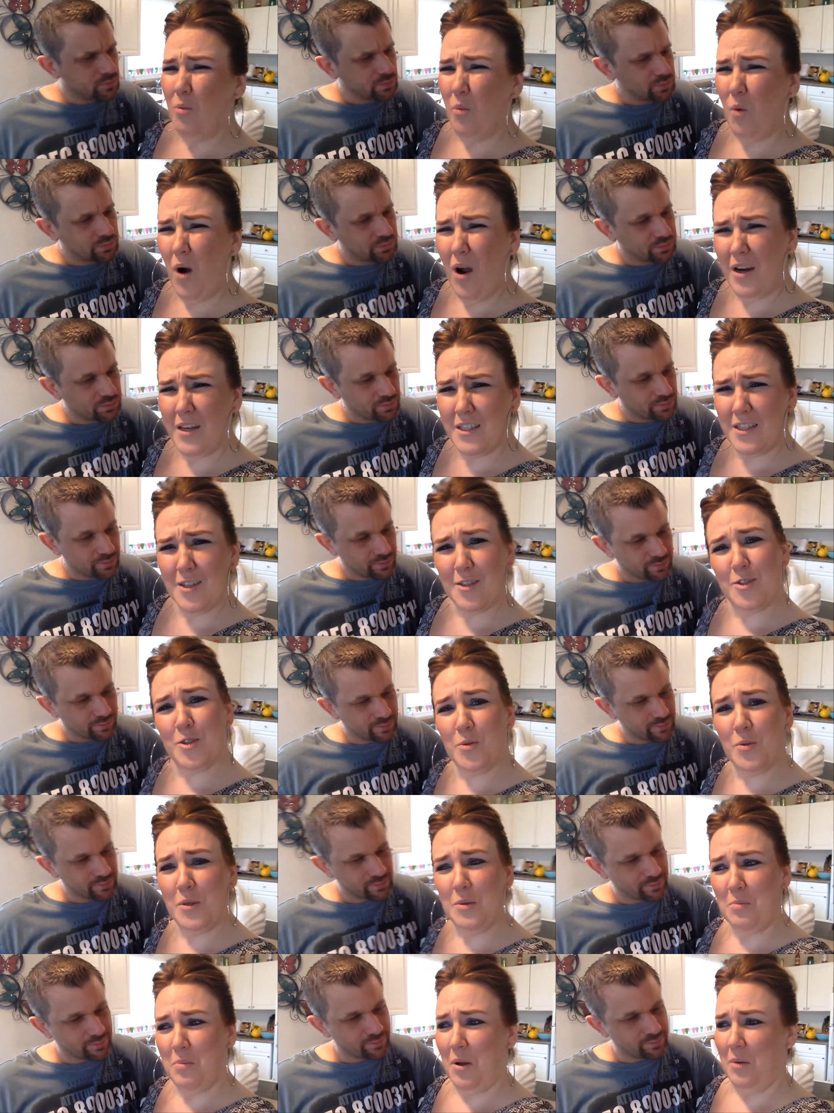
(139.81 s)
Speaker 1: "Why do you do
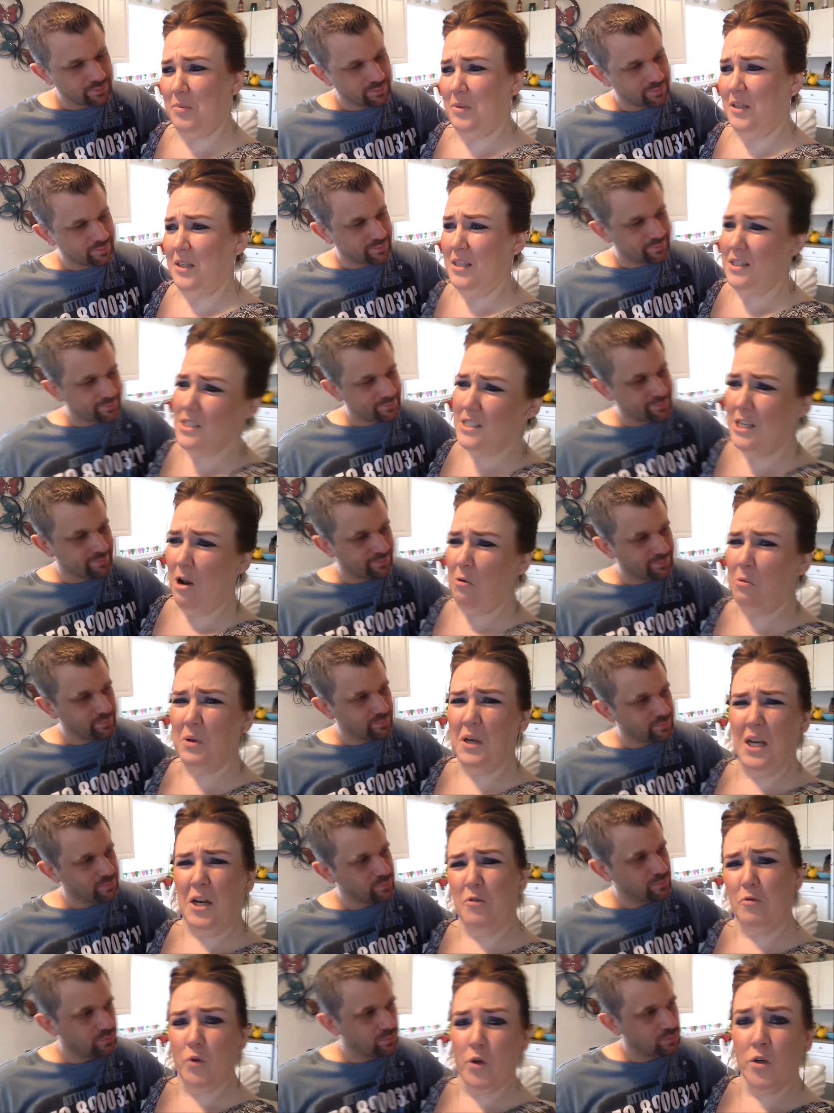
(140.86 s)
it in public? It's I'll oh,
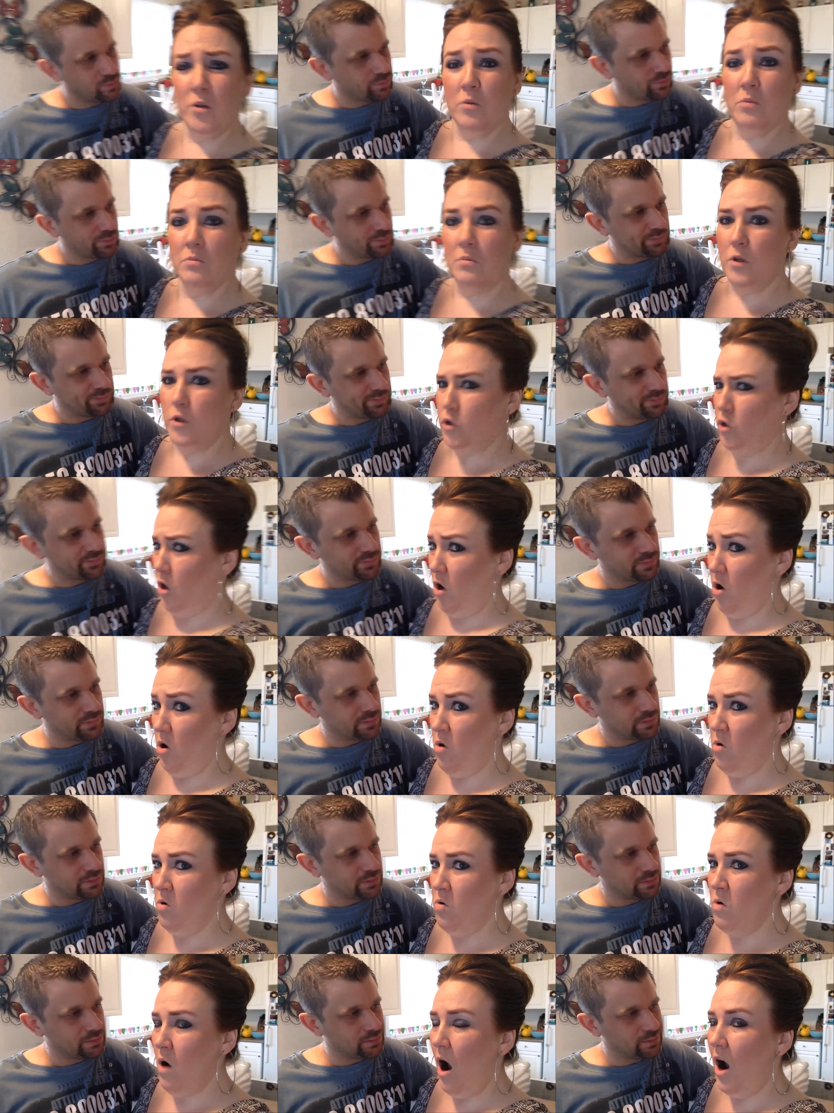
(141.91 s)
get a room."
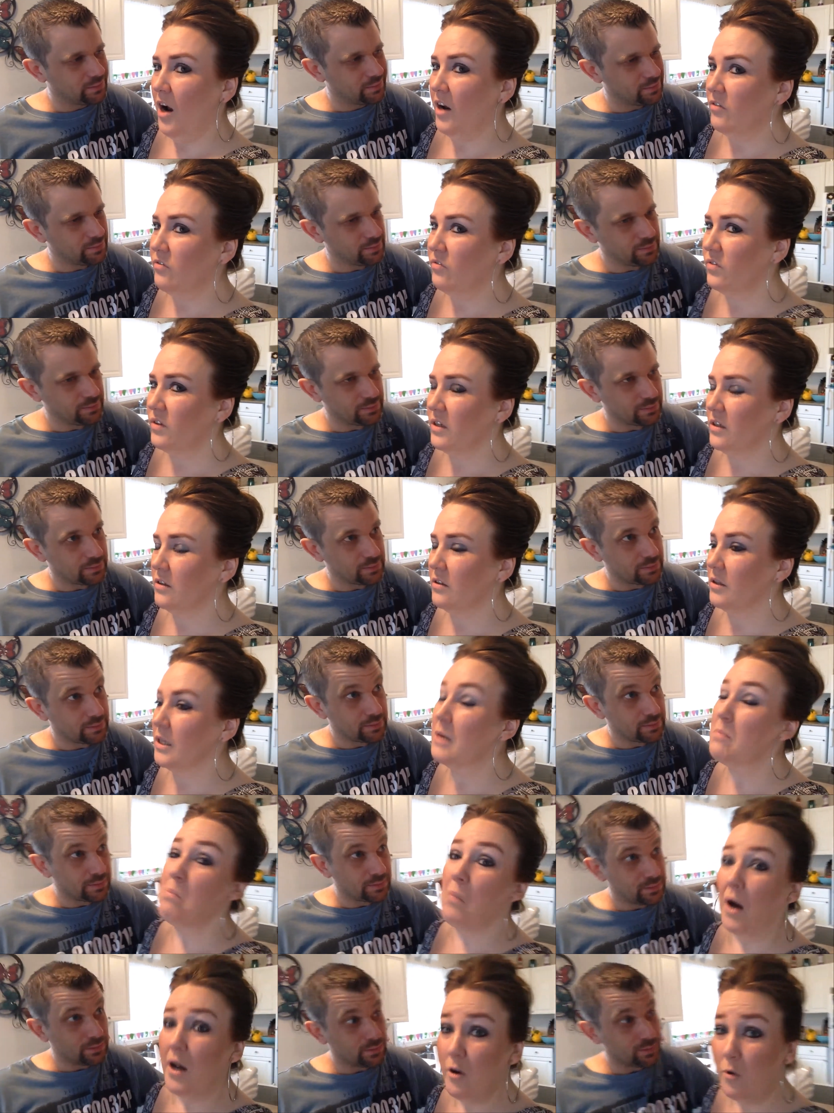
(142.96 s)
No, I feel, in
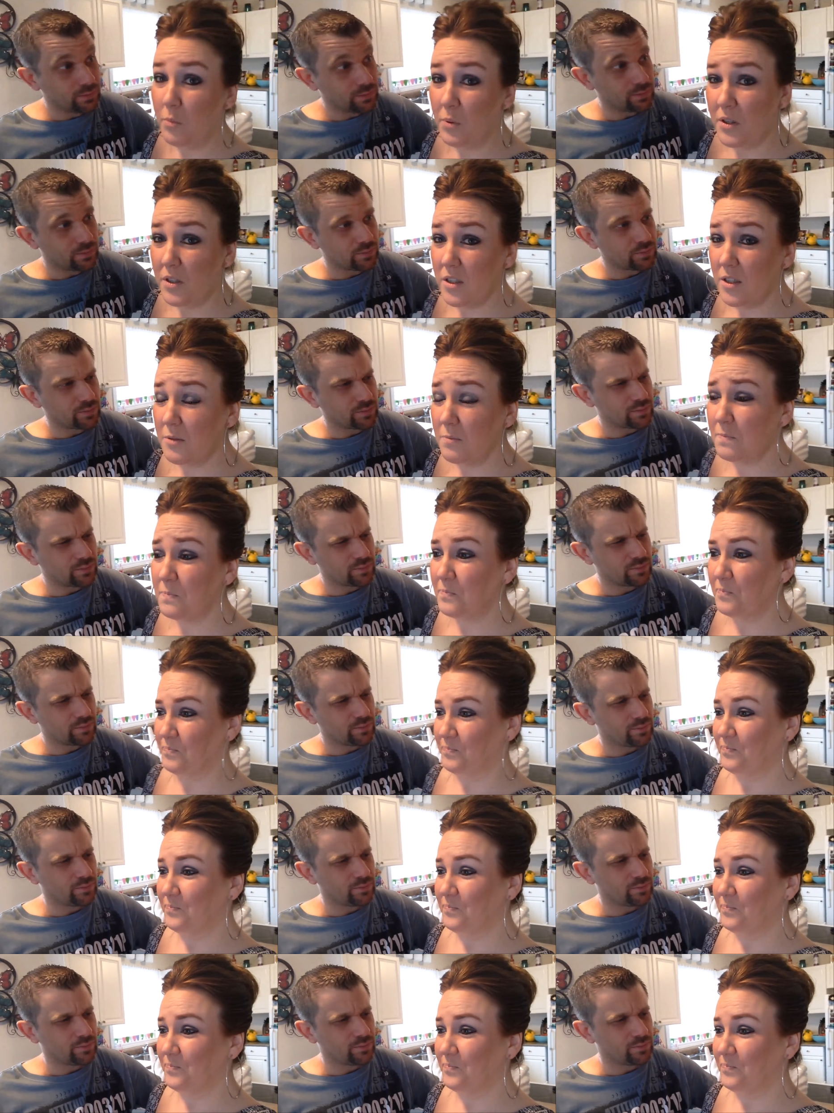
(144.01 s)
my opinion,